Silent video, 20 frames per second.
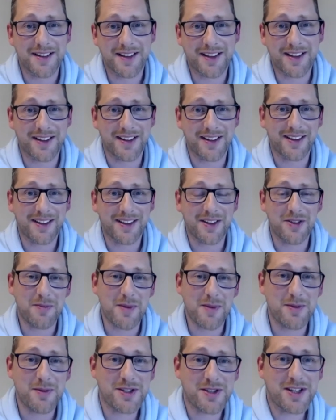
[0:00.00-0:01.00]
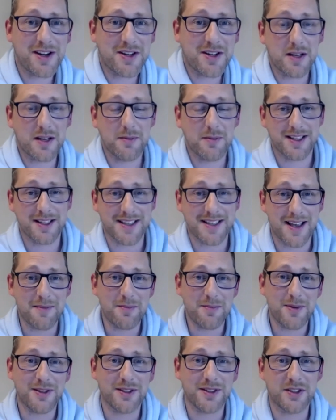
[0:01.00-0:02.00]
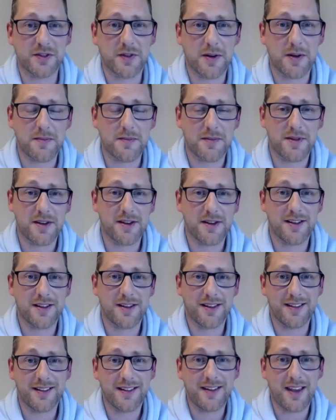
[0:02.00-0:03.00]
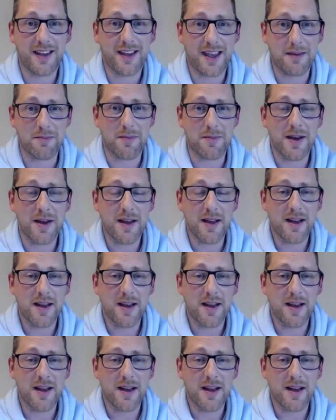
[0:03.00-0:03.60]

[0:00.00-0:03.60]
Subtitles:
Can you maybe share some examples from the team